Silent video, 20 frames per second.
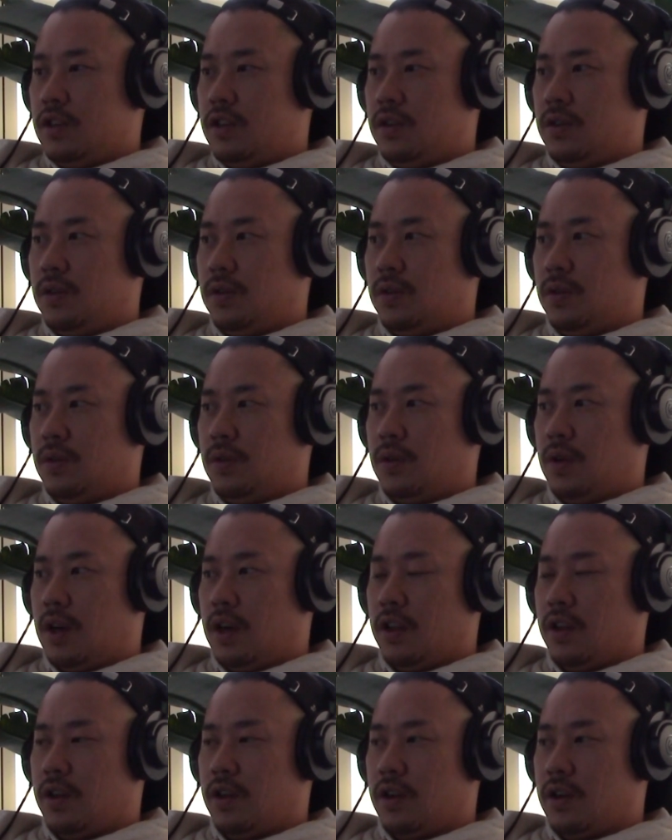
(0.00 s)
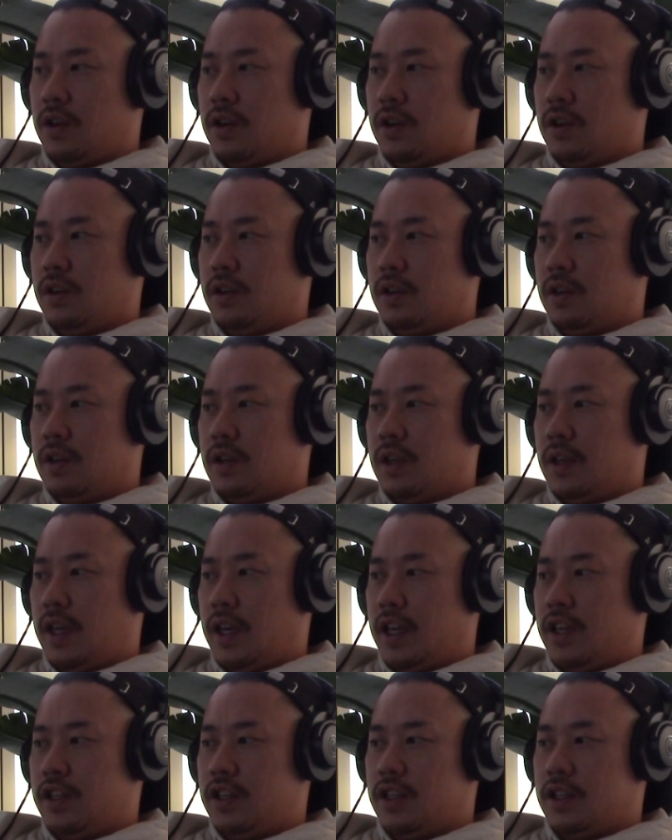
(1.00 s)
to other
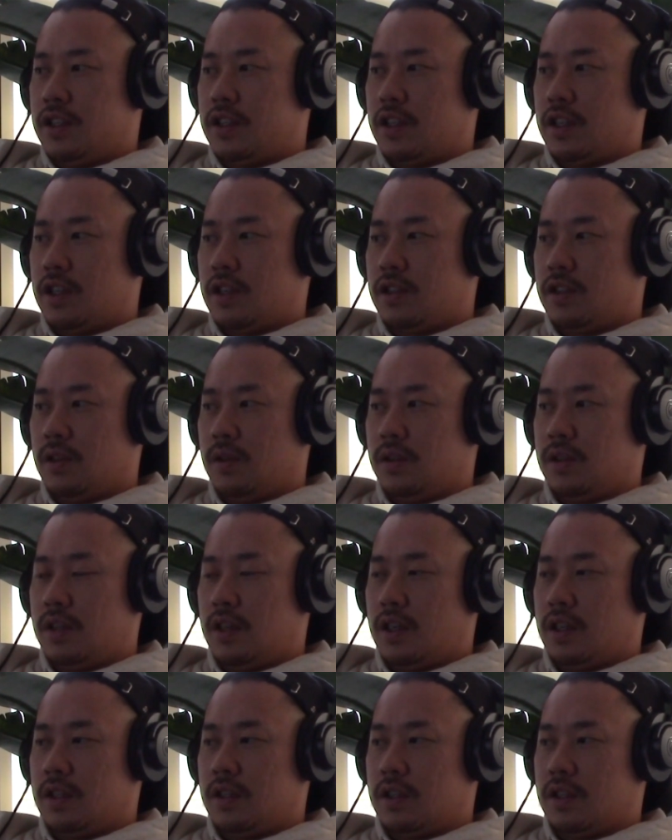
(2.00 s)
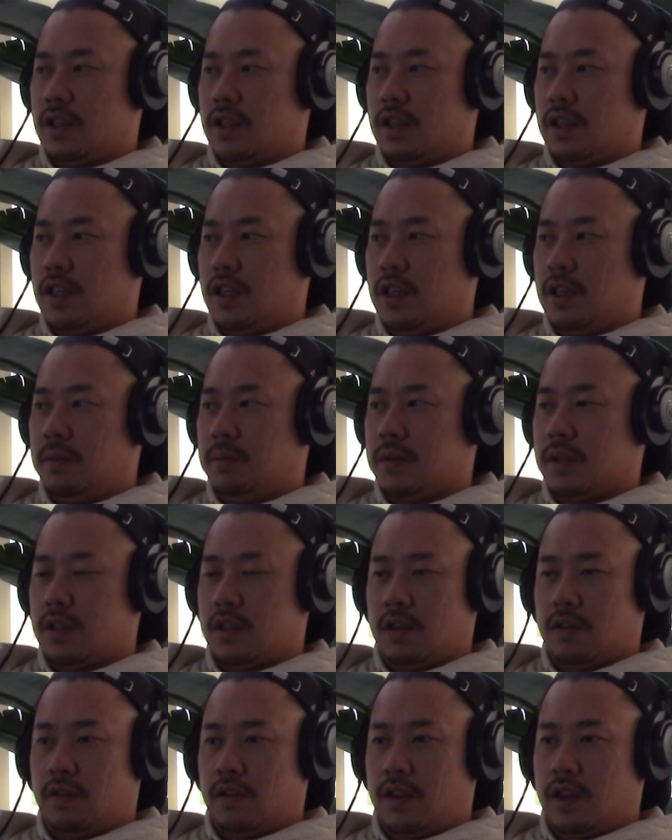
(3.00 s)
agents and associates and teams
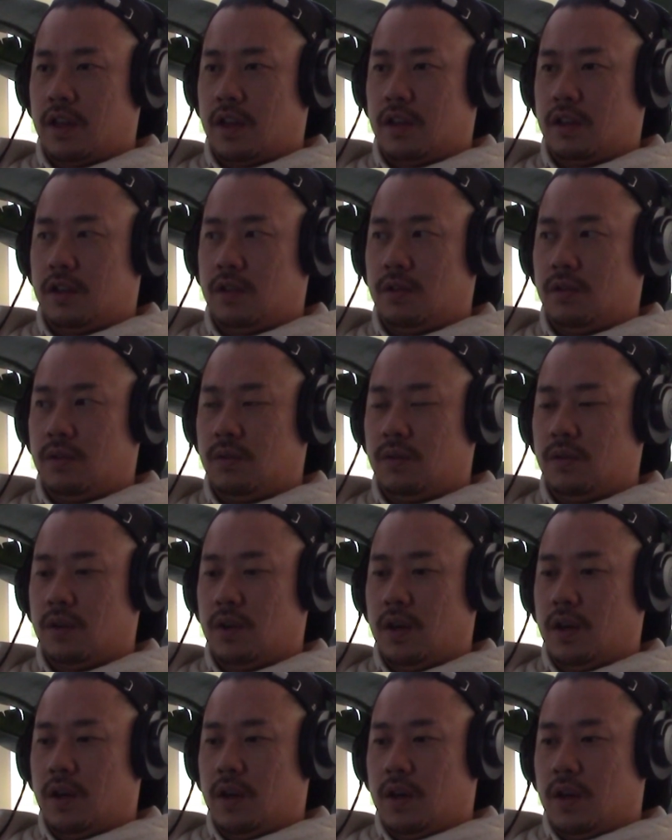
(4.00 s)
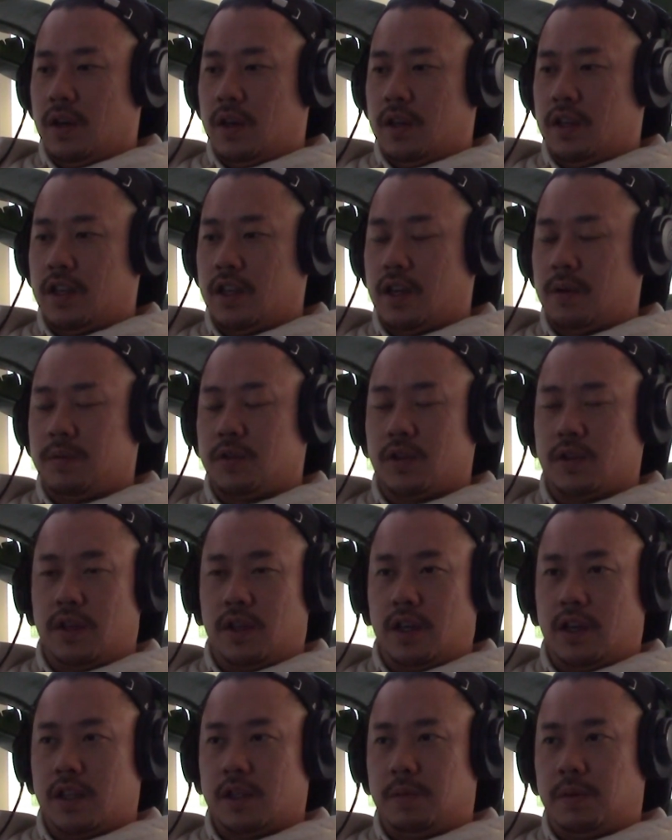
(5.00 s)
and stuff like that to come join
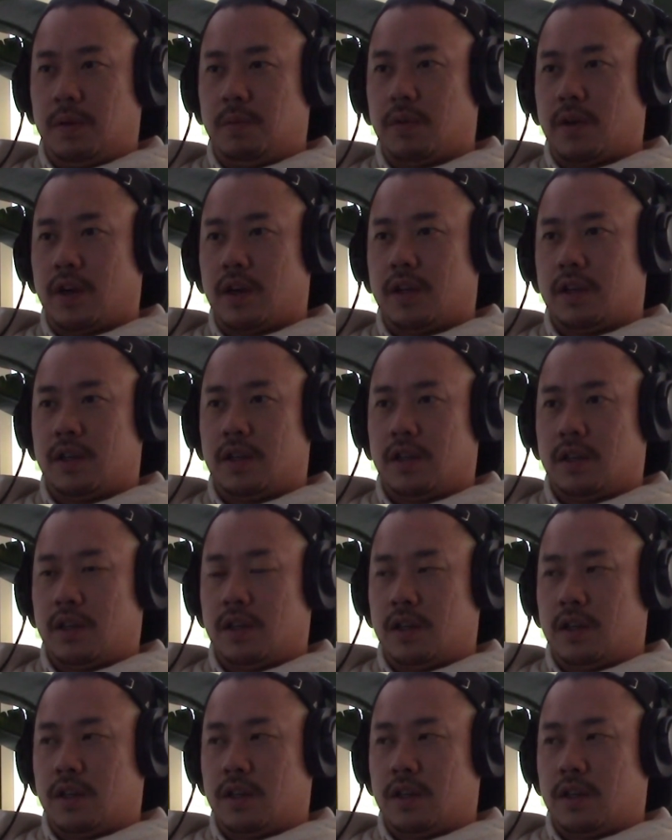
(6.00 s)
the EXP brand.